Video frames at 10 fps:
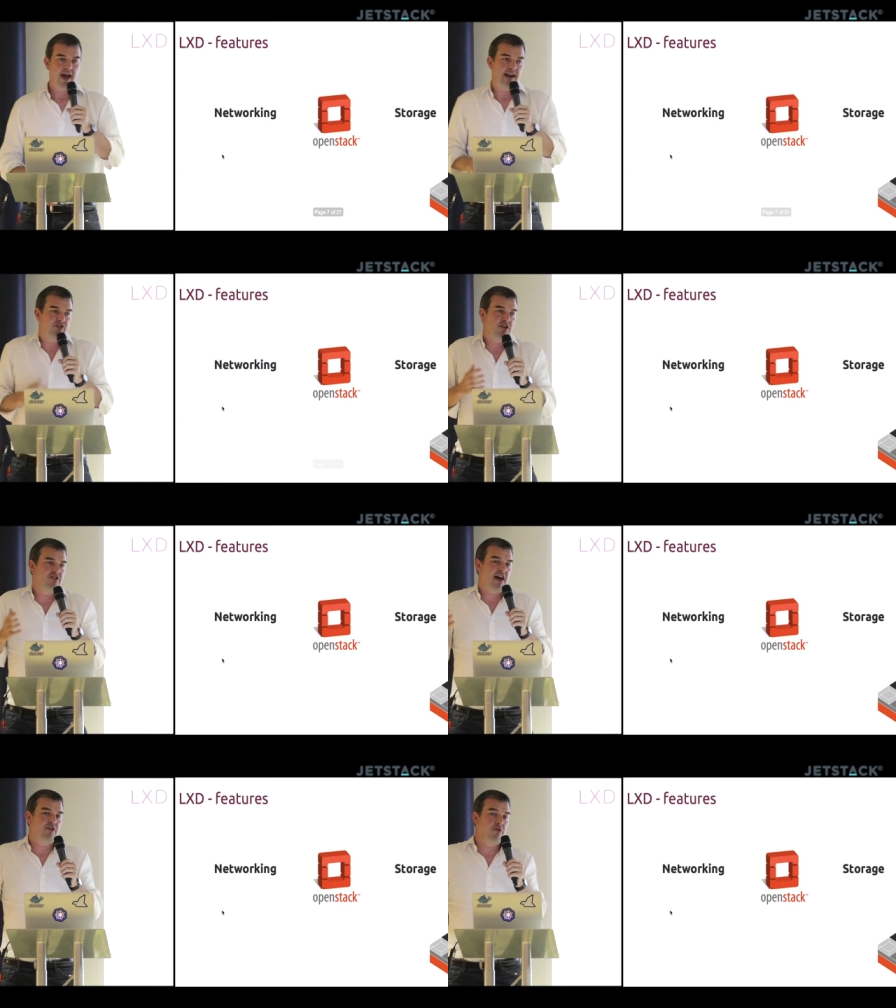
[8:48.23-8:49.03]
And it
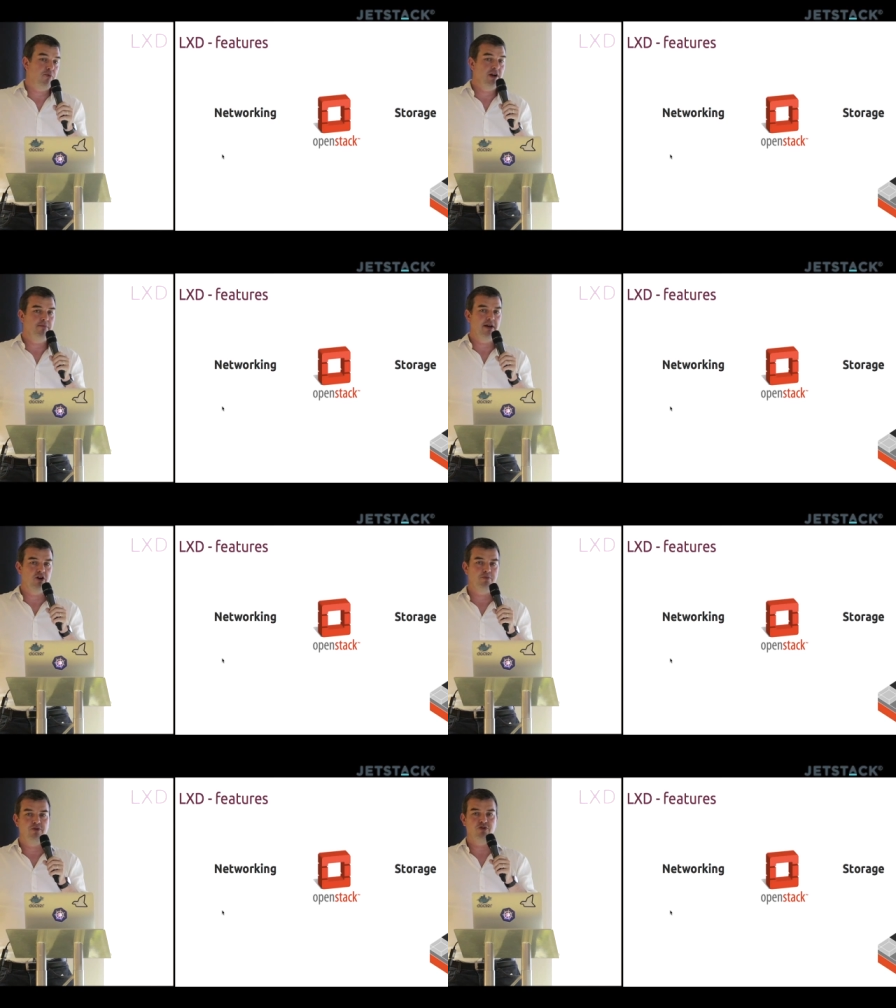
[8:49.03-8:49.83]
turns out there's a pretty big
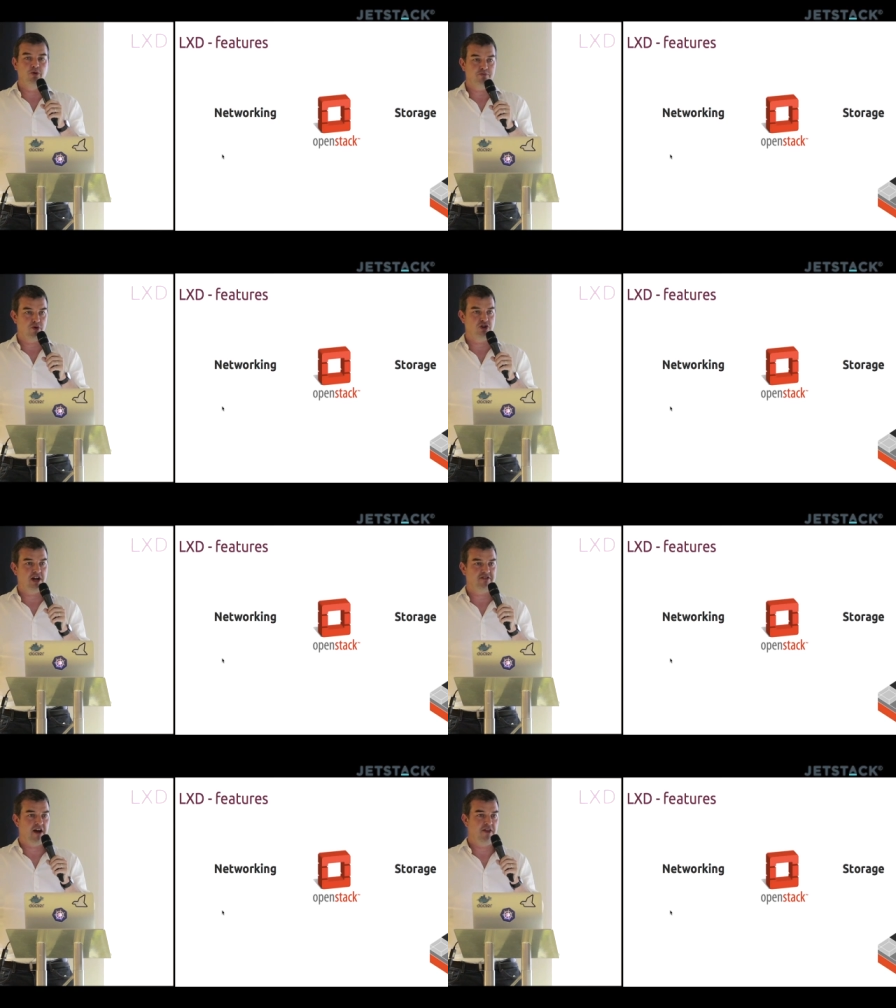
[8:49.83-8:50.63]
open source
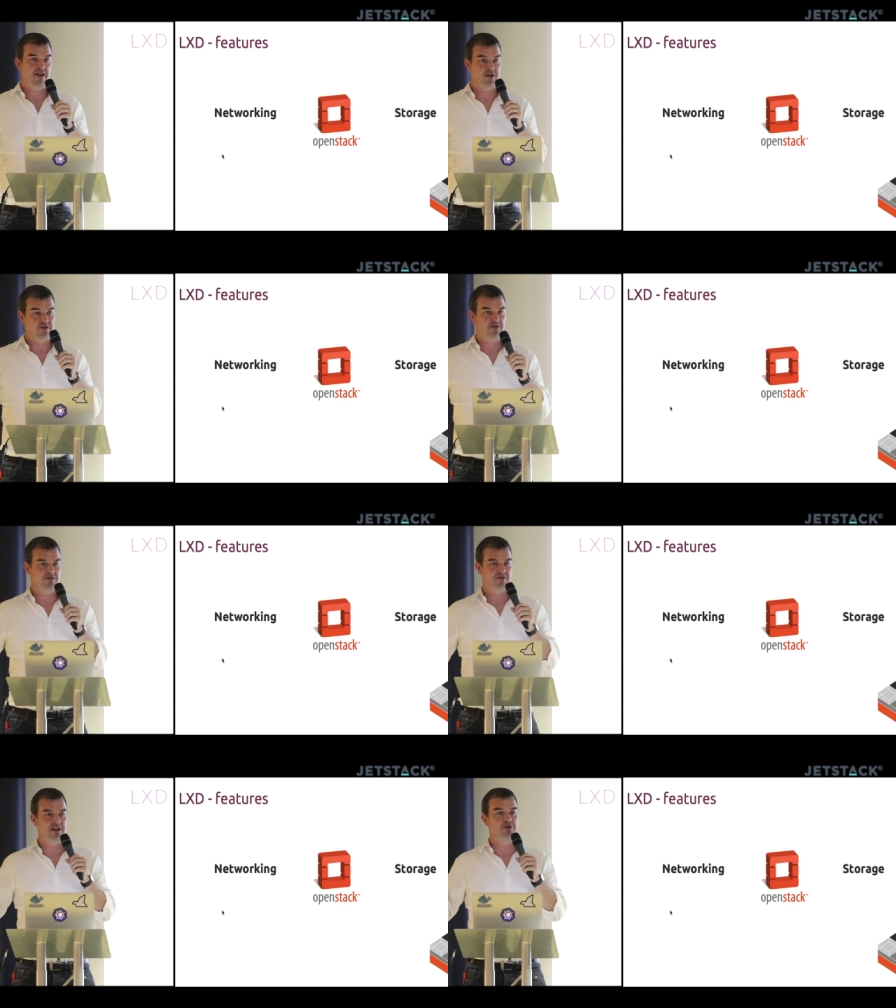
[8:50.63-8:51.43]
project out there that
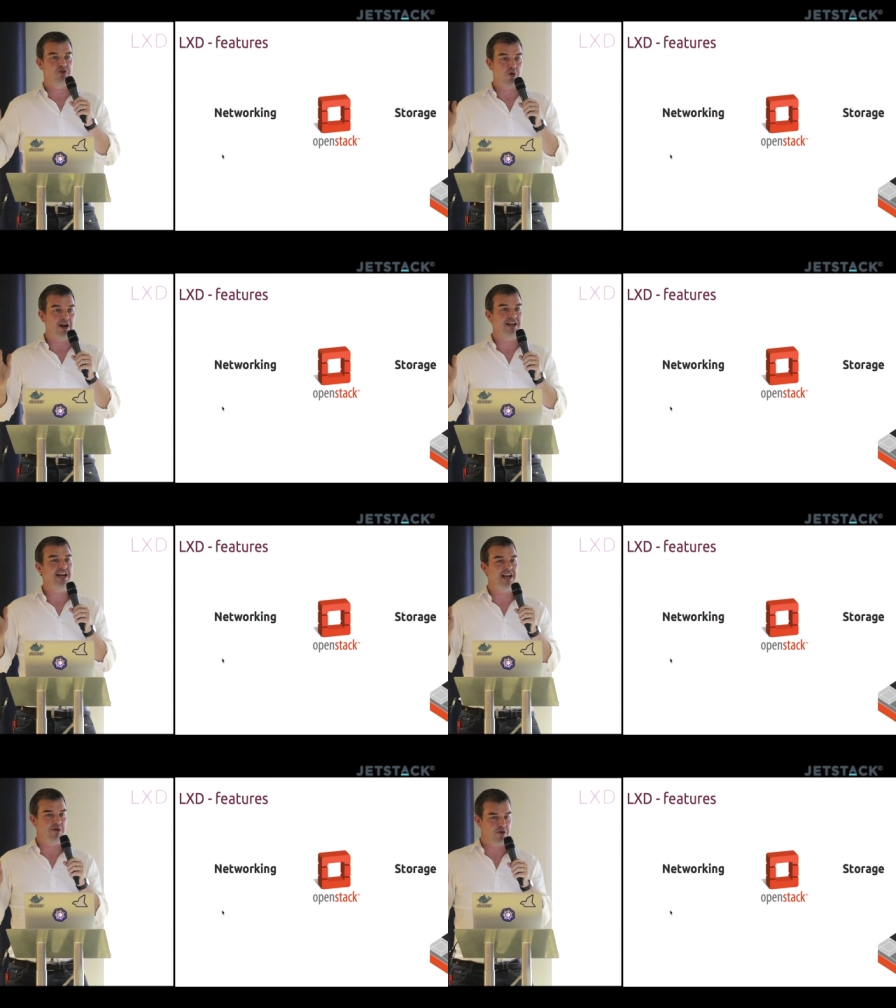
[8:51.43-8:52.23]
deals quite
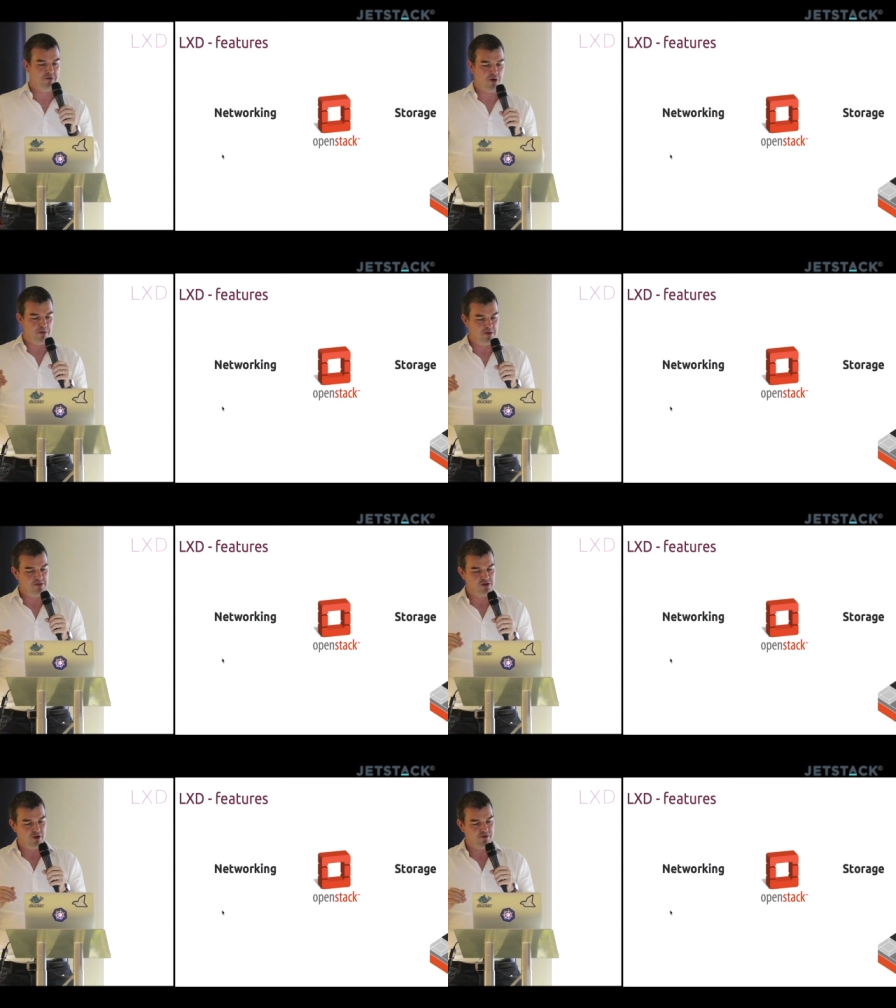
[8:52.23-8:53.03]
neatly with the
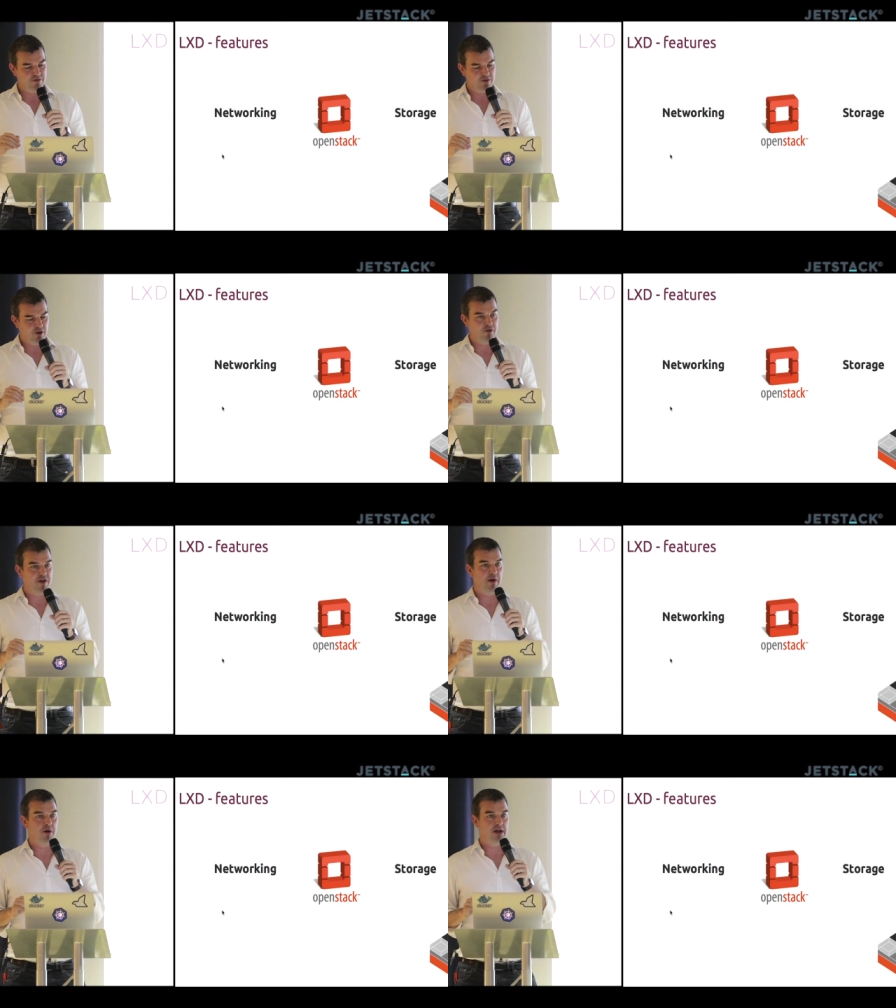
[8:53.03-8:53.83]
problems of
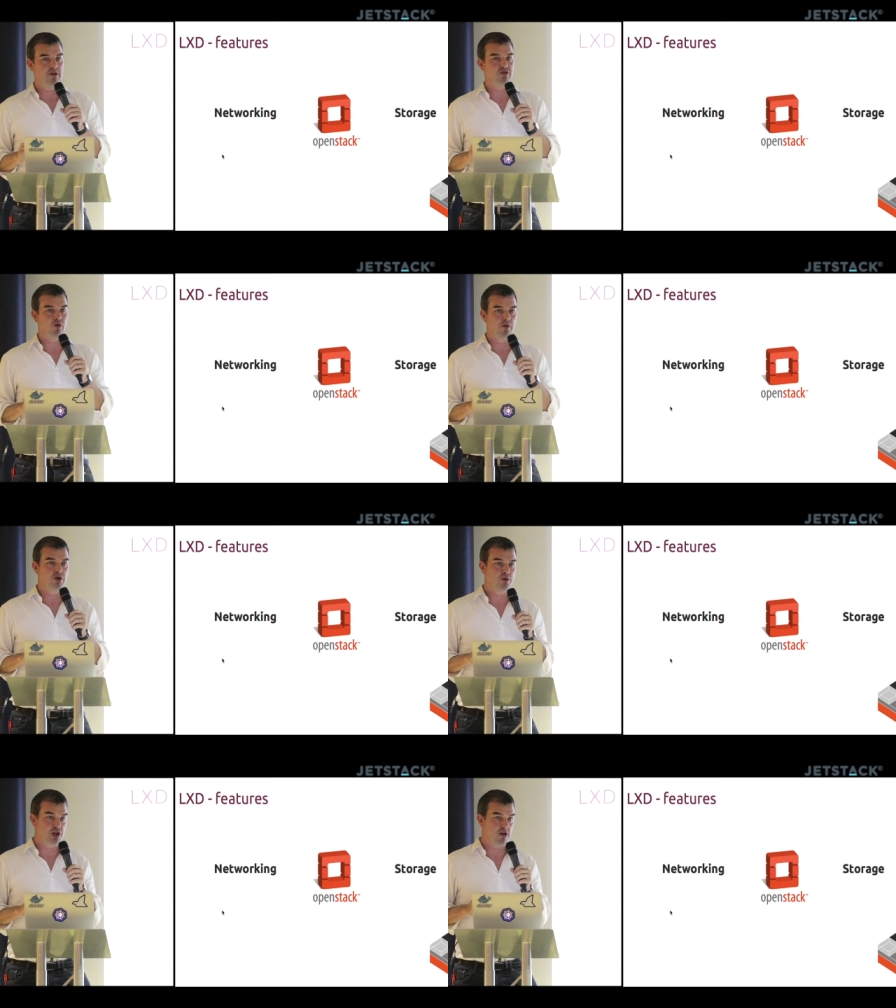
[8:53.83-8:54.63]
networking and
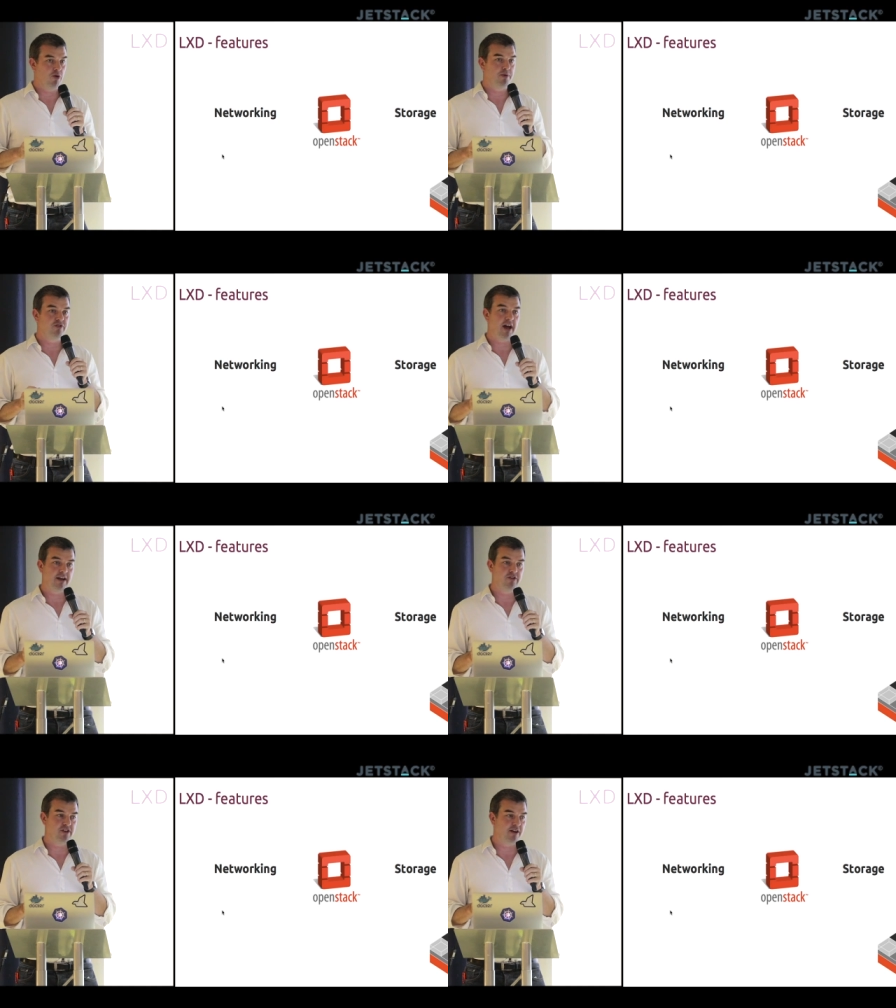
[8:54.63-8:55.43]
storage, which is
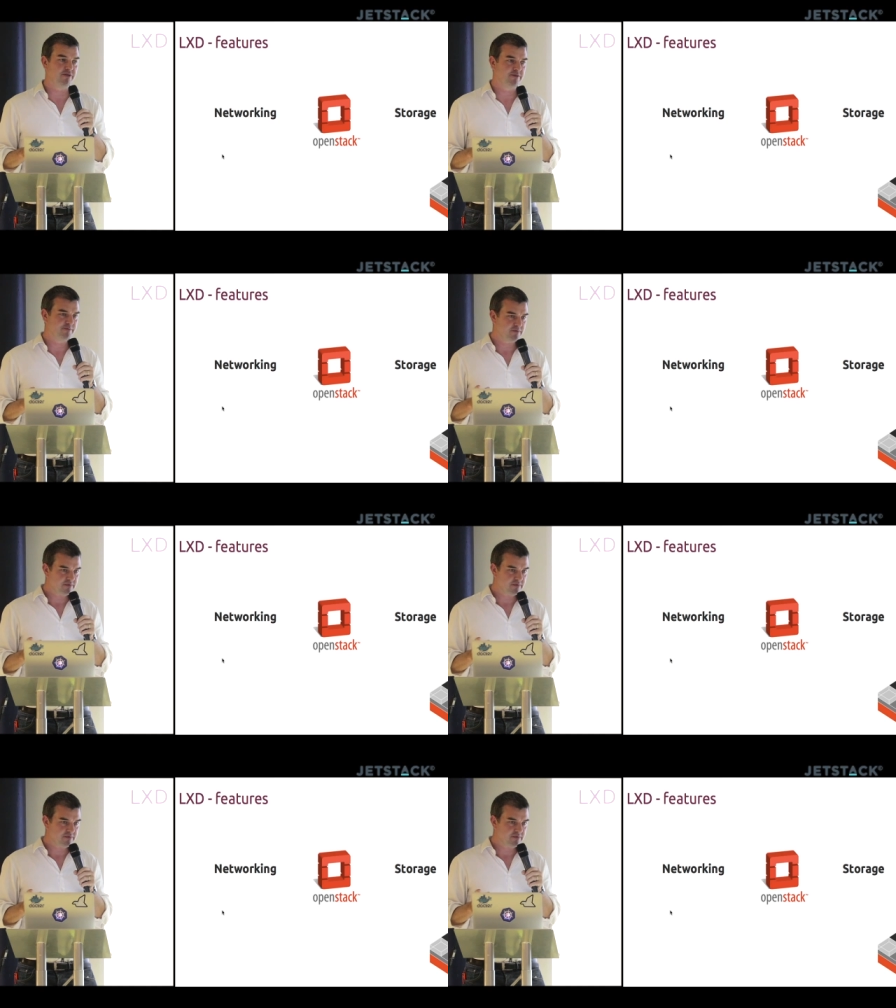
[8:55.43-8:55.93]
OpenStack itself.